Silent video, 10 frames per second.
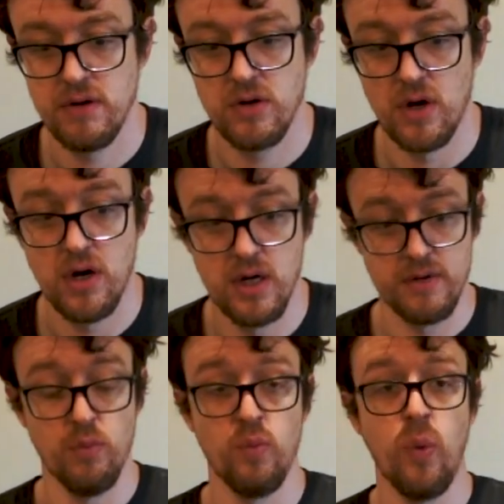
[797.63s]
got
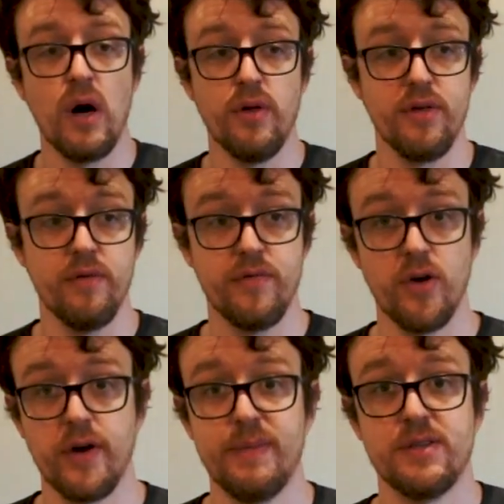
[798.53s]
a wealth of
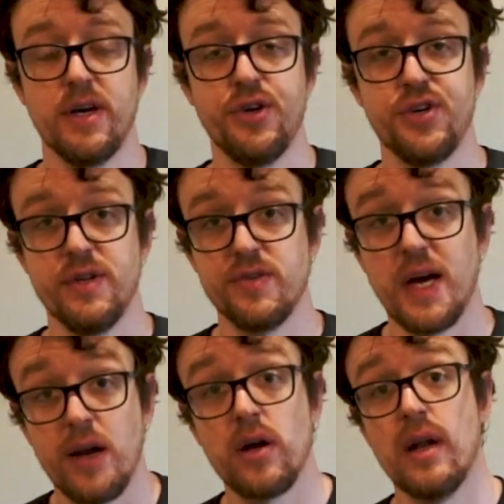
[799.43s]
documentation,
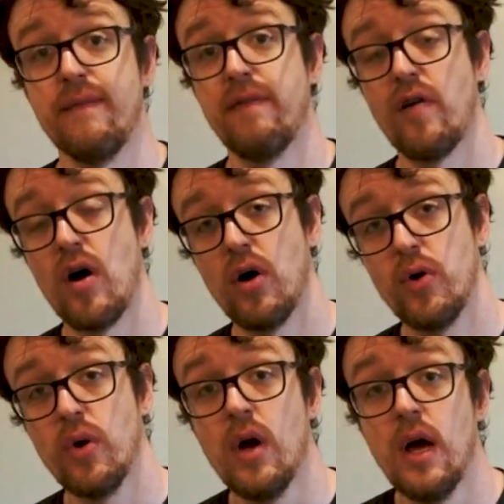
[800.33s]
technical
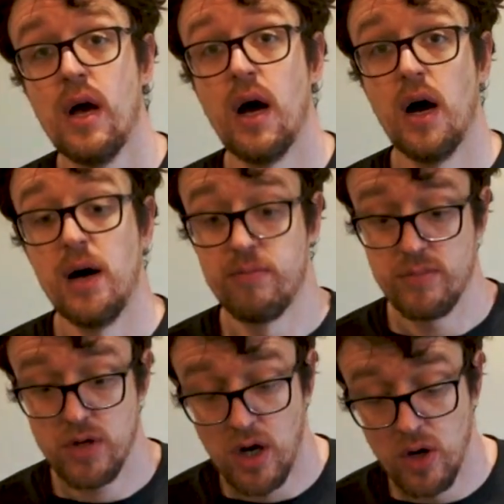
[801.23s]
info,
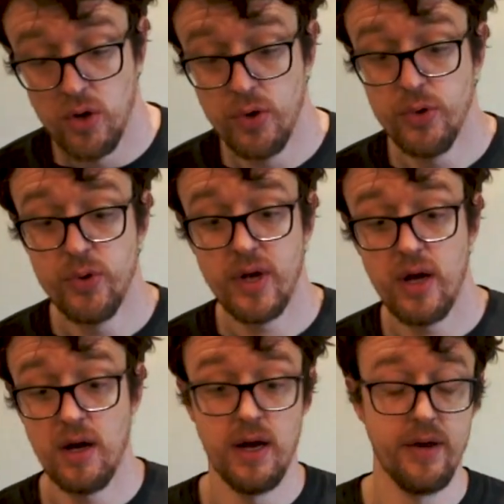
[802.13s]
code,
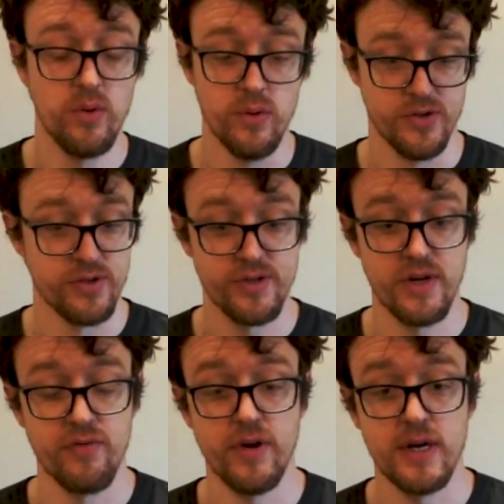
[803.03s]
and all sorts of
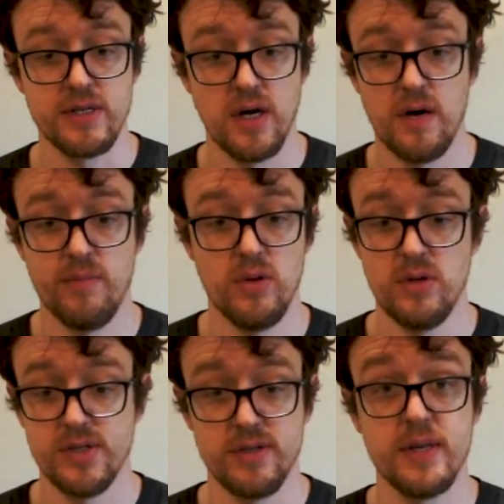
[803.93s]
different
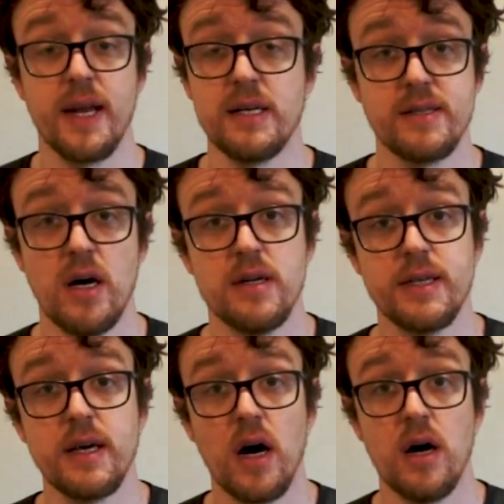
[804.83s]
examples and getting
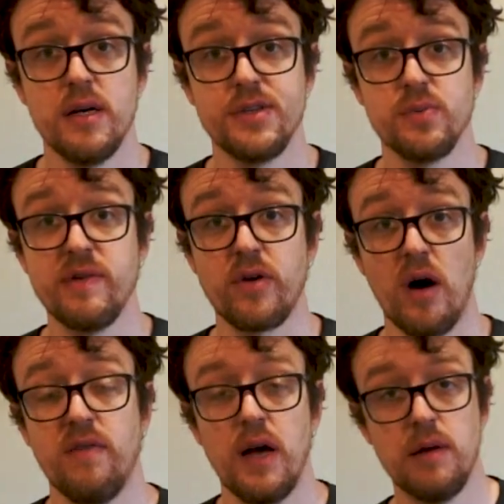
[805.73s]
started guides we've got
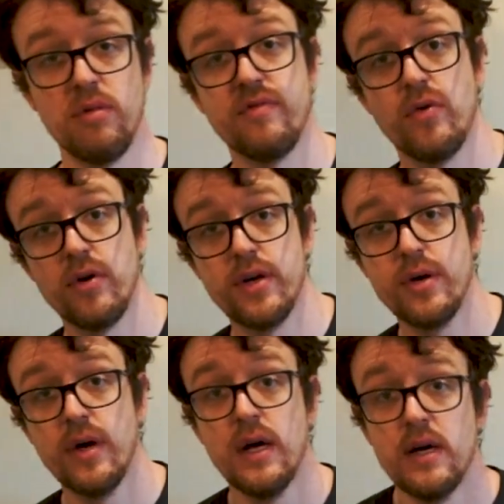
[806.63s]
available for
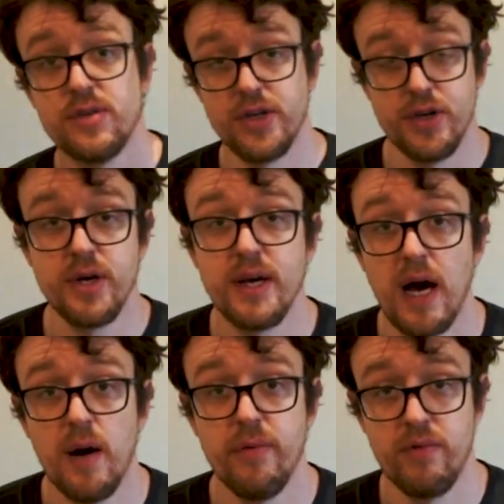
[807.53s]
you so that you can
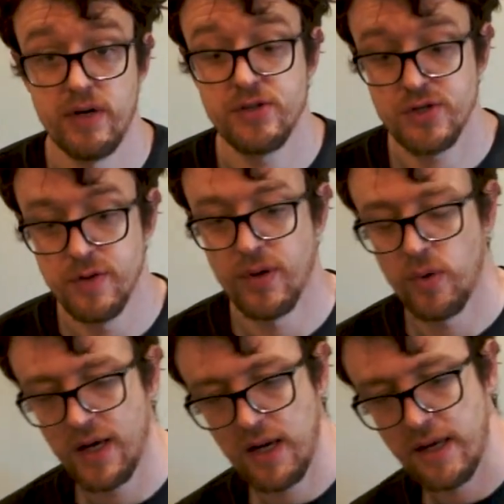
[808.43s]
get up and running super
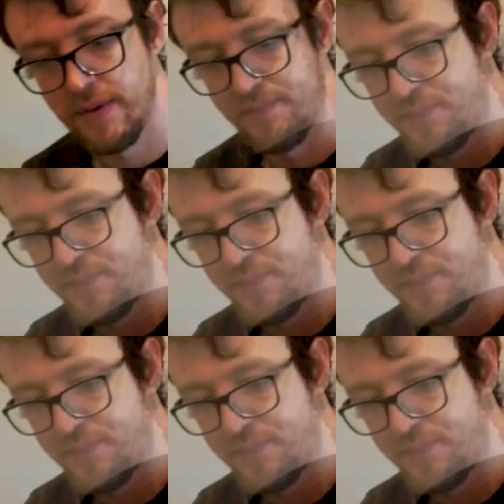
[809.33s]
quickly.